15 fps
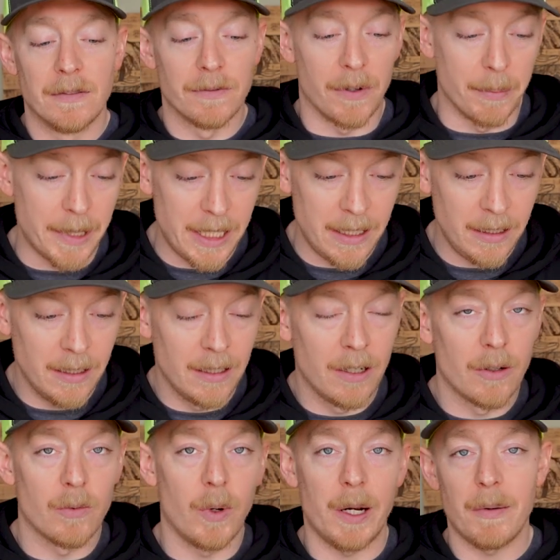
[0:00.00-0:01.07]
For me,
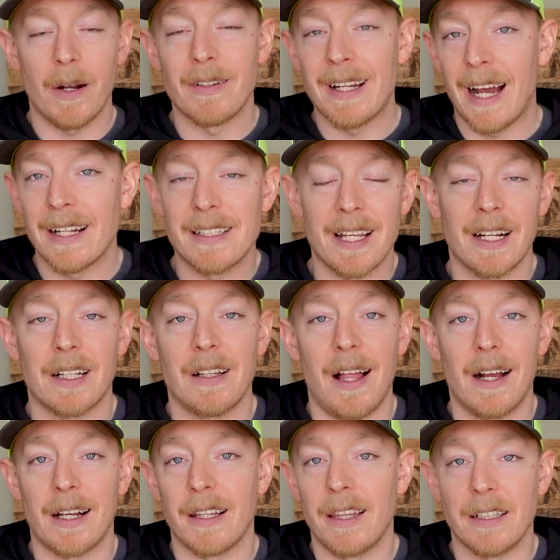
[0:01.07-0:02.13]
right around 9, 10
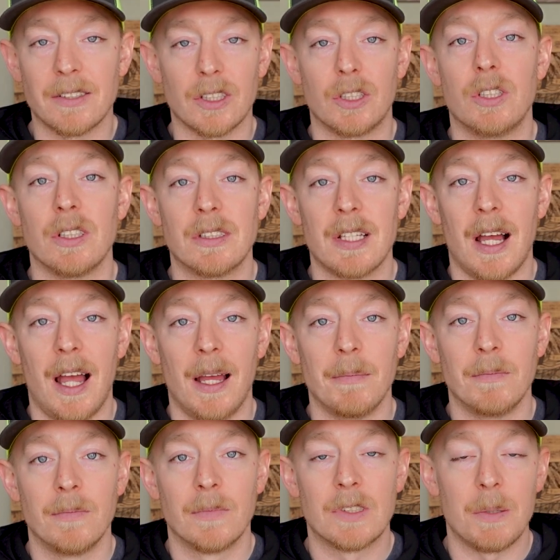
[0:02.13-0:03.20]
o'clock, I think is a good
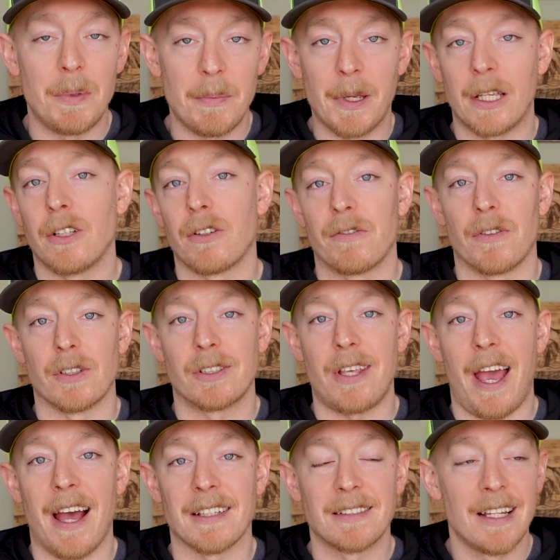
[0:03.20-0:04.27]
time to be making your first
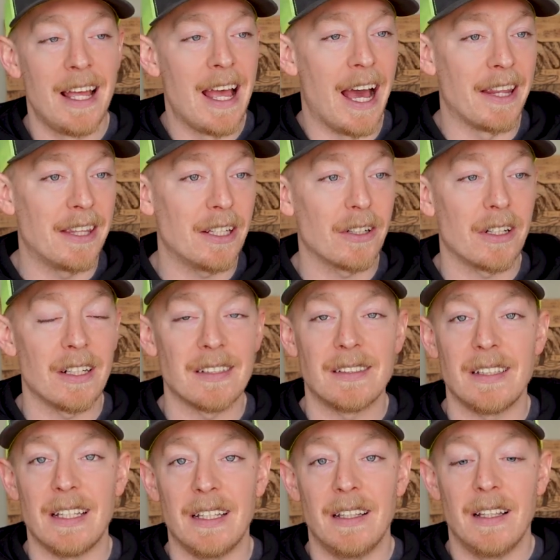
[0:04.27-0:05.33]
cast. I think you're gonna
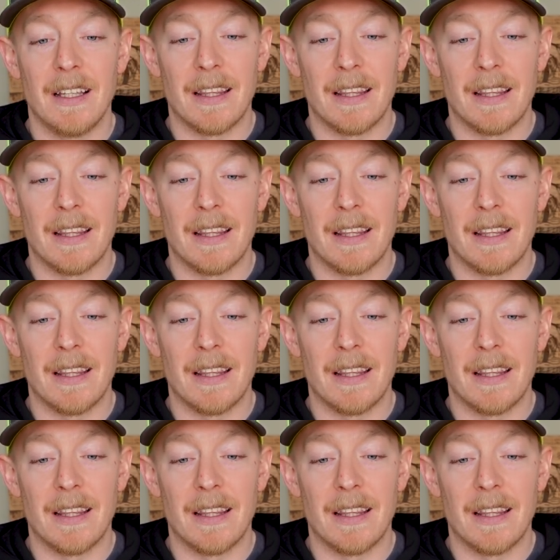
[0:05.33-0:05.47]
see